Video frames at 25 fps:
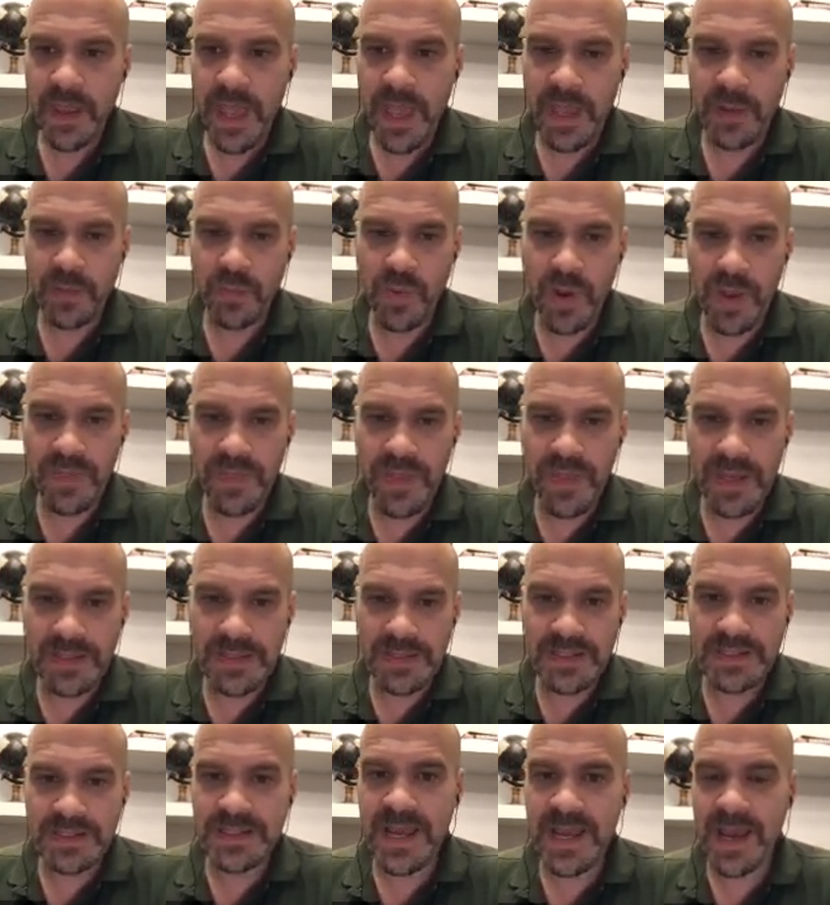And when they
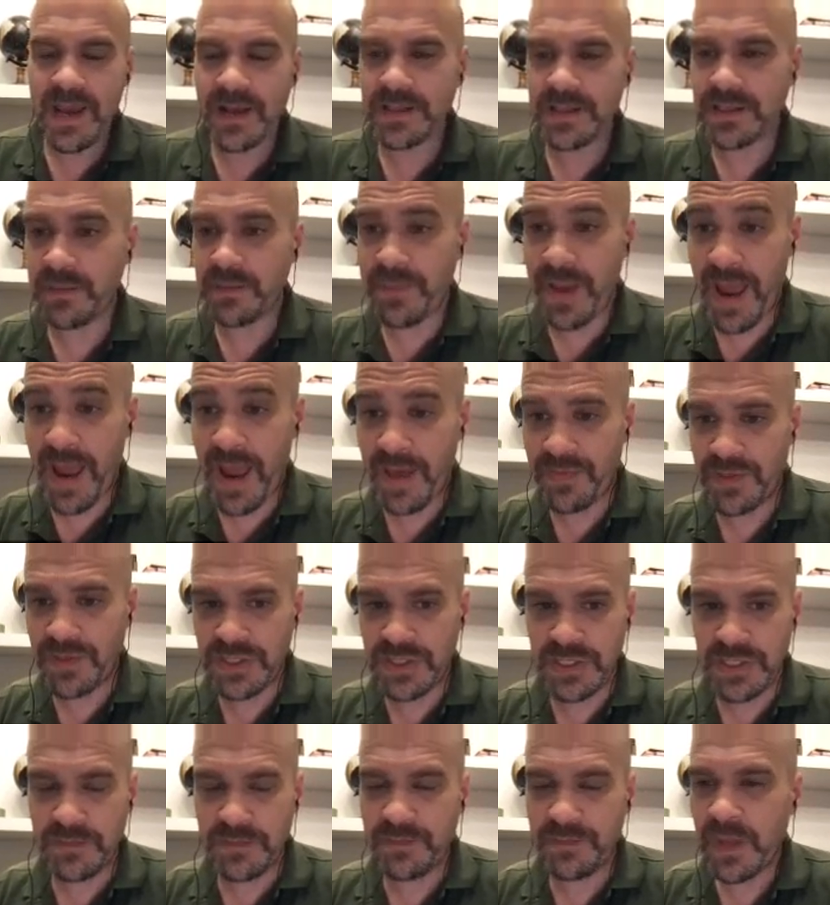detect a
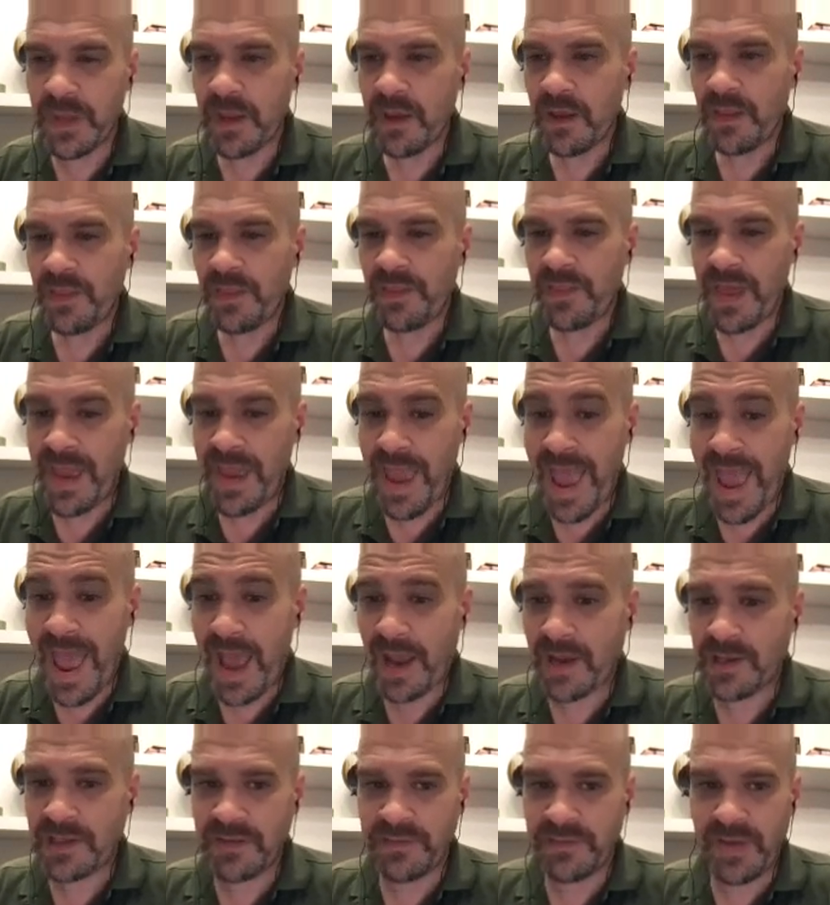pathogen, they
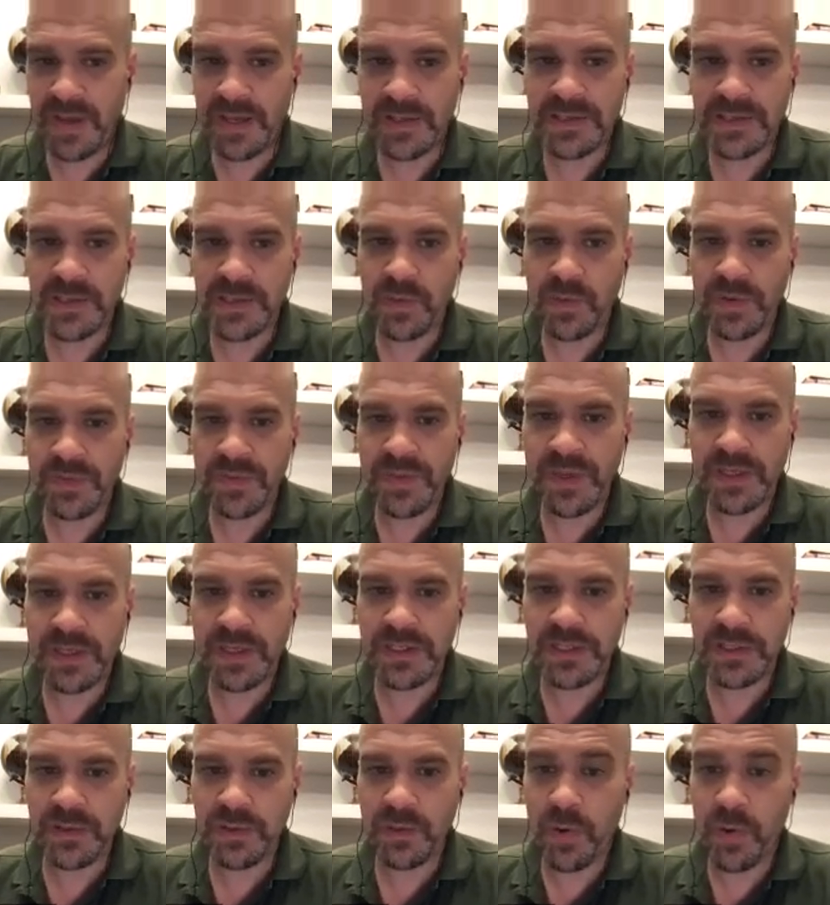activate. So what they
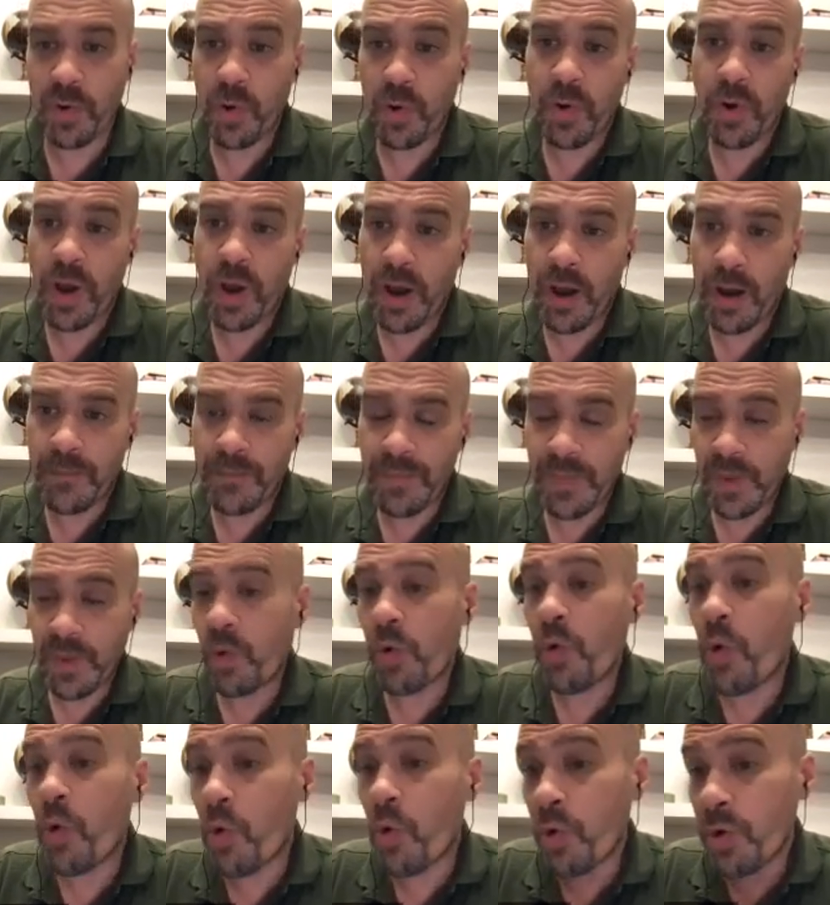do
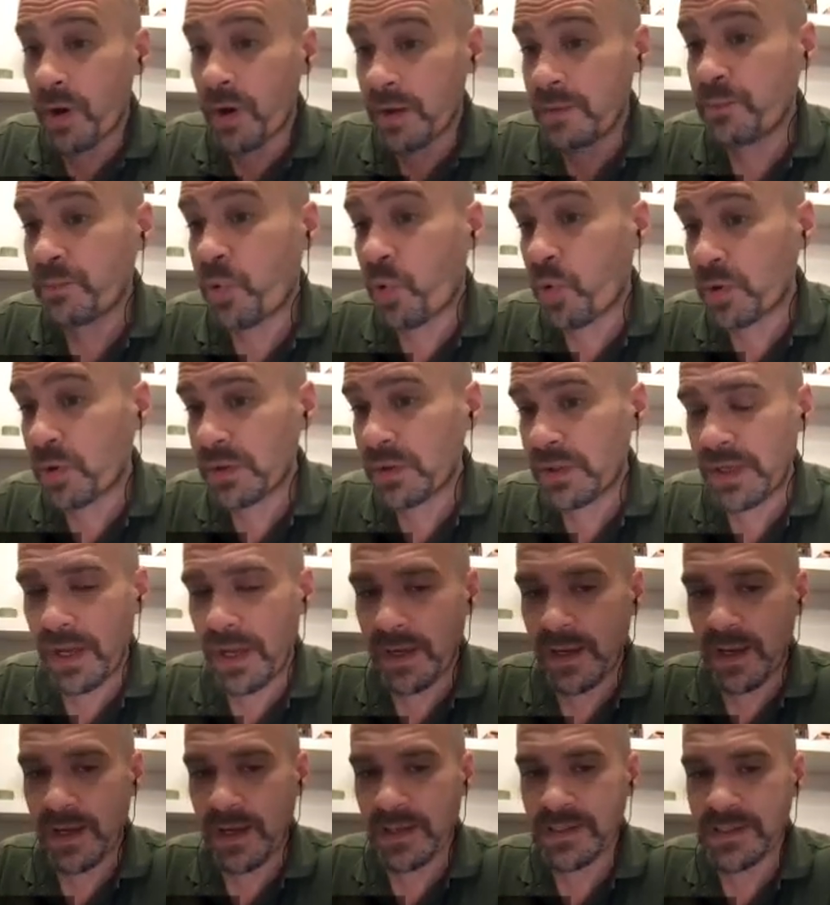or importantly, I
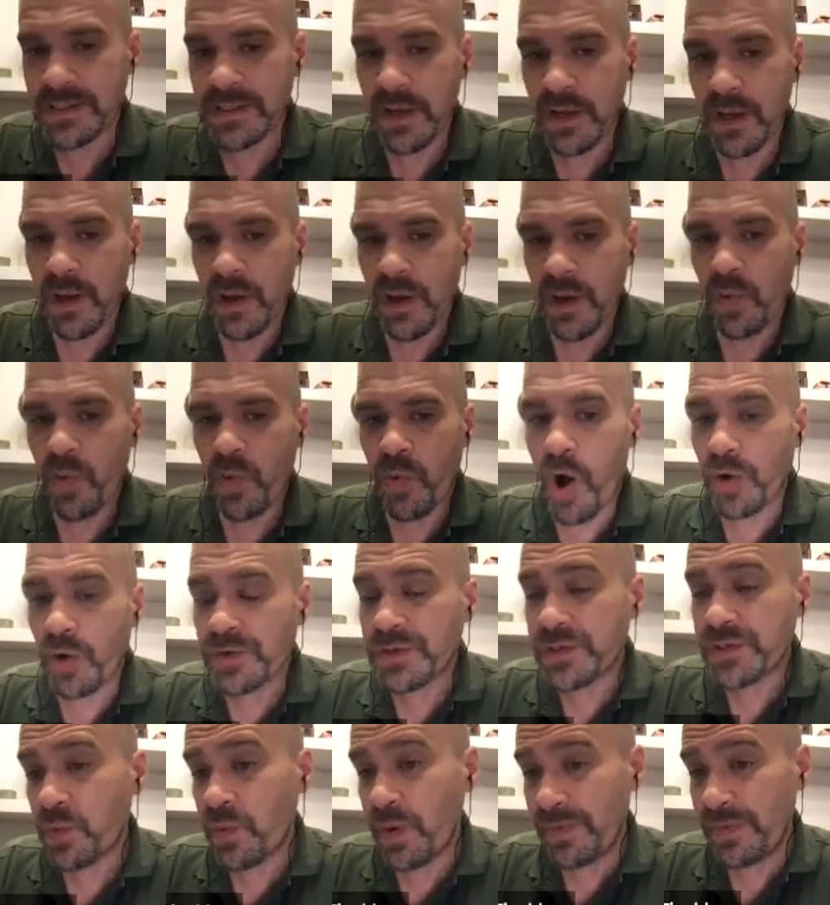guess,
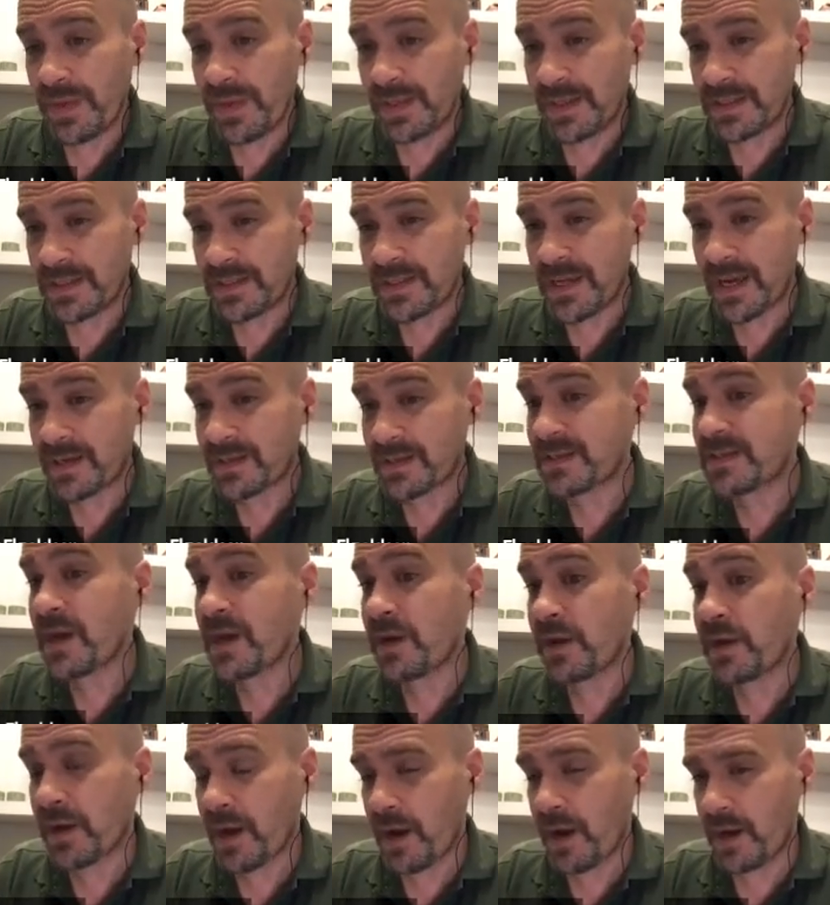also when they detect
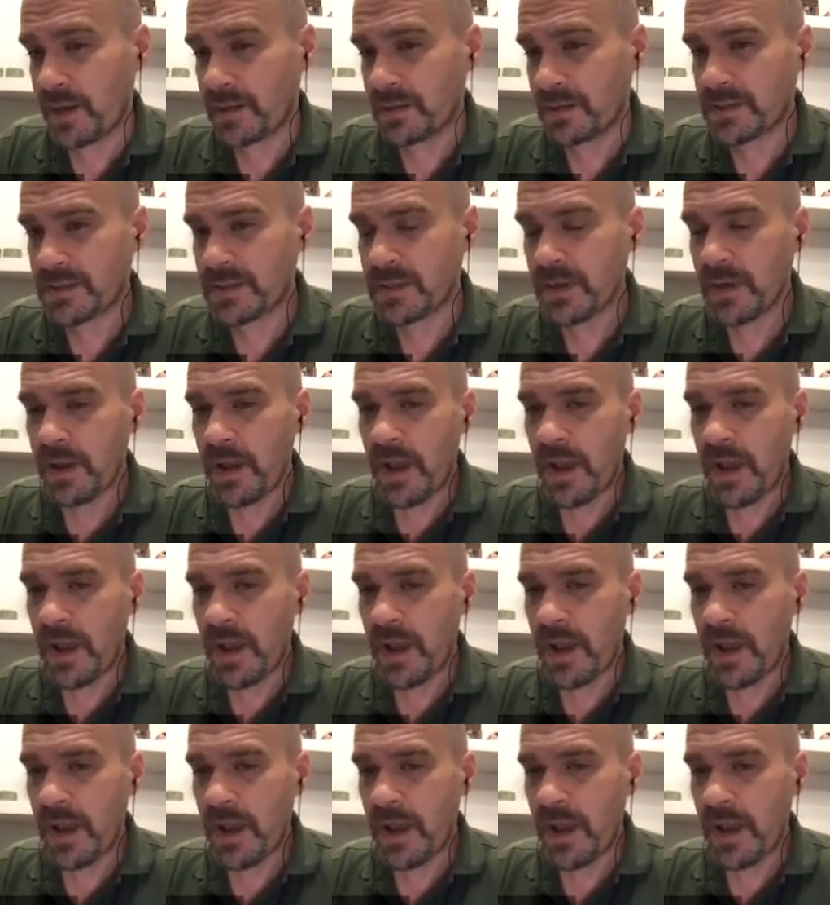cytokines.